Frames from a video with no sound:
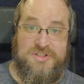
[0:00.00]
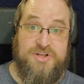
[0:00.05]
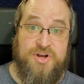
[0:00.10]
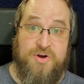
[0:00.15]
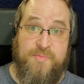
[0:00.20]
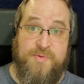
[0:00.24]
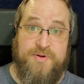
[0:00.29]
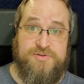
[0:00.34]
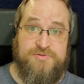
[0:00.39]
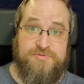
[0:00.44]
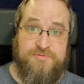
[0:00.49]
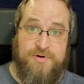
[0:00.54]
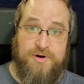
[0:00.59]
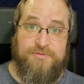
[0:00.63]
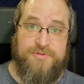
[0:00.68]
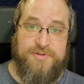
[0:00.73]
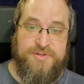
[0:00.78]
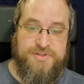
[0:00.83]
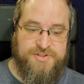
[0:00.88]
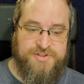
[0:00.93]
so much
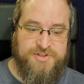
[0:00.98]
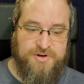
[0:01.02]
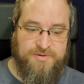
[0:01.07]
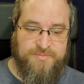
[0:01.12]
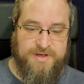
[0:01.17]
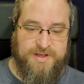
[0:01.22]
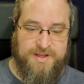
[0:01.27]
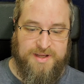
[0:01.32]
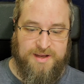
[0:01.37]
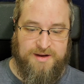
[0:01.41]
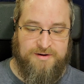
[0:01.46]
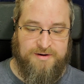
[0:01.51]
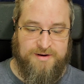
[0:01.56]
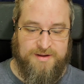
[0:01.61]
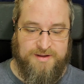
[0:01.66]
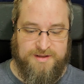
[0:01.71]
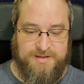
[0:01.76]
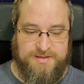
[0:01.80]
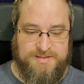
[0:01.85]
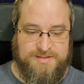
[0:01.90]
growth in so many
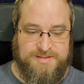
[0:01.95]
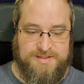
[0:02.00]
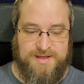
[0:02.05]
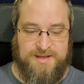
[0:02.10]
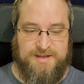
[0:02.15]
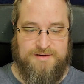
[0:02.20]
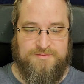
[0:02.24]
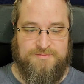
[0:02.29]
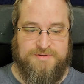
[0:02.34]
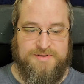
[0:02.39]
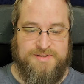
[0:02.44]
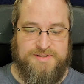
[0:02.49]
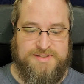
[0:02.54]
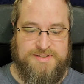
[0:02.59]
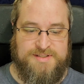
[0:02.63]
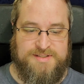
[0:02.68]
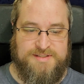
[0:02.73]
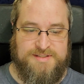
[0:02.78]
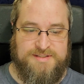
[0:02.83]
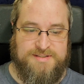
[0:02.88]
areas, and it
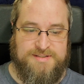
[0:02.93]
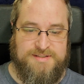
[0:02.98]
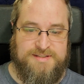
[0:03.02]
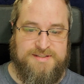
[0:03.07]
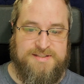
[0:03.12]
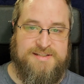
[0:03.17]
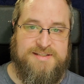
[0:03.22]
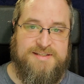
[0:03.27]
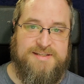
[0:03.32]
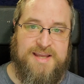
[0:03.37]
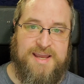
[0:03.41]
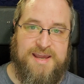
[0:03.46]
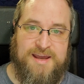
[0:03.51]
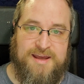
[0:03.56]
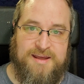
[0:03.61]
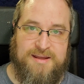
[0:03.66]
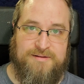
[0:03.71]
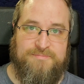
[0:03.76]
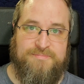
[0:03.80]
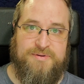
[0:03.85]
was
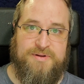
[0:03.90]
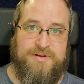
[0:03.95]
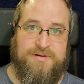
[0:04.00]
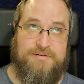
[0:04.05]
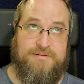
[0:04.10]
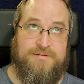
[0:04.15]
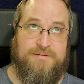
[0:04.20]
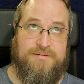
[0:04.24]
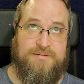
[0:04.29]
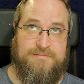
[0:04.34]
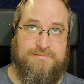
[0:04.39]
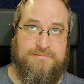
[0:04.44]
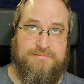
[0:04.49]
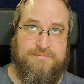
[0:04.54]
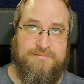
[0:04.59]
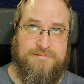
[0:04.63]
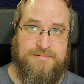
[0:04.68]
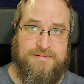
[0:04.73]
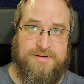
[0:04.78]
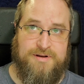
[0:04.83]
sad, but
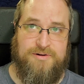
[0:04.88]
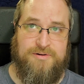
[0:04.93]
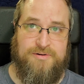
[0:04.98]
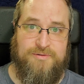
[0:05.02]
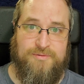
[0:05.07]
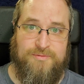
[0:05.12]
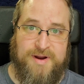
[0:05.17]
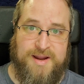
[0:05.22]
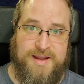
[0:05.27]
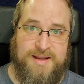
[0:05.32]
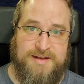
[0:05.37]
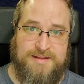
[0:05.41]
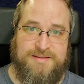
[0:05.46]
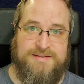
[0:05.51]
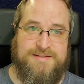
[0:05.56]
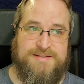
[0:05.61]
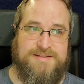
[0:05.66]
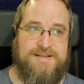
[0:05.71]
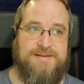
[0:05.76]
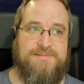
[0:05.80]
great at
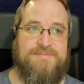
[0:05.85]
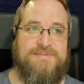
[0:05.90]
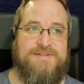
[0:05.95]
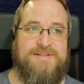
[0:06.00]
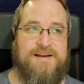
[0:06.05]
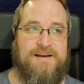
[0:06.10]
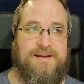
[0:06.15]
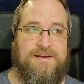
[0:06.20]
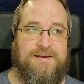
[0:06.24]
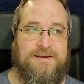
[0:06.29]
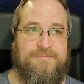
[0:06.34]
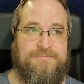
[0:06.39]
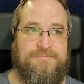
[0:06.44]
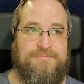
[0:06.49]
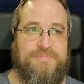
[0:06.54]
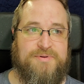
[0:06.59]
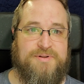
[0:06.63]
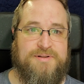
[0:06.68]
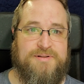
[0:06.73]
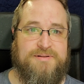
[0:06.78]
the same time,
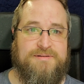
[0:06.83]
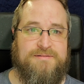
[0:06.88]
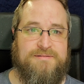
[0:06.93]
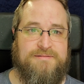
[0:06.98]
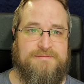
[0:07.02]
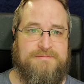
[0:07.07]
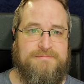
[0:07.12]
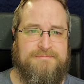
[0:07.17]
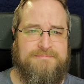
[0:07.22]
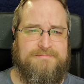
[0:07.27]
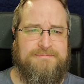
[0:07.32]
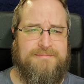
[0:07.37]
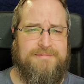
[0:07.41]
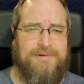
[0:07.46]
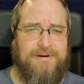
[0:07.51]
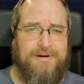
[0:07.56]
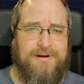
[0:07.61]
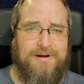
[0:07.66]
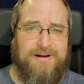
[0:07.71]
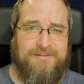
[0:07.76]
but
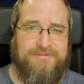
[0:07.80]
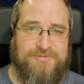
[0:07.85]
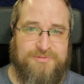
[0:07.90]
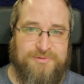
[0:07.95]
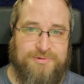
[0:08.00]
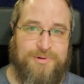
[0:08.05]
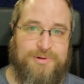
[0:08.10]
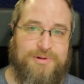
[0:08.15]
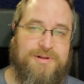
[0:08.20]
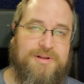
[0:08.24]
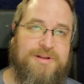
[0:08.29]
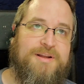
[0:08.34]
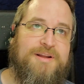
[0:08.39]
awful.